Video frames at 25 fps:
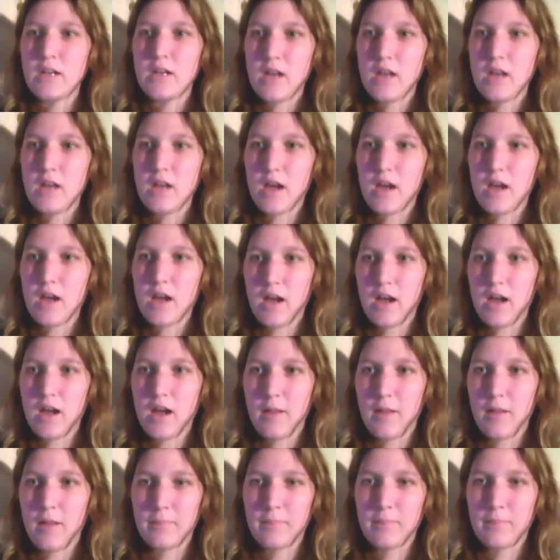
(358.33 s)

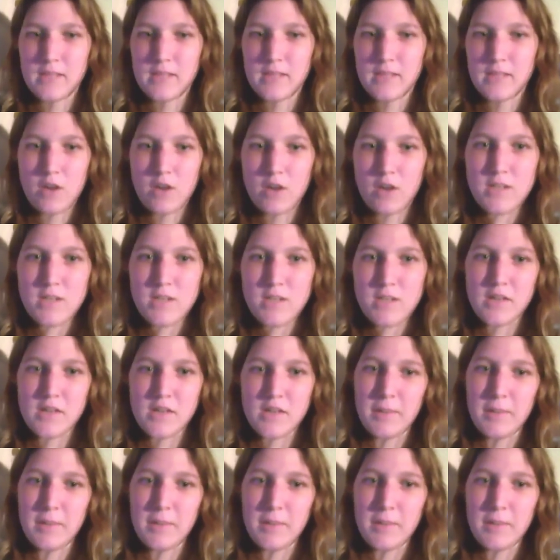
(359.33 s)
Um, there's a whole bunch of other people,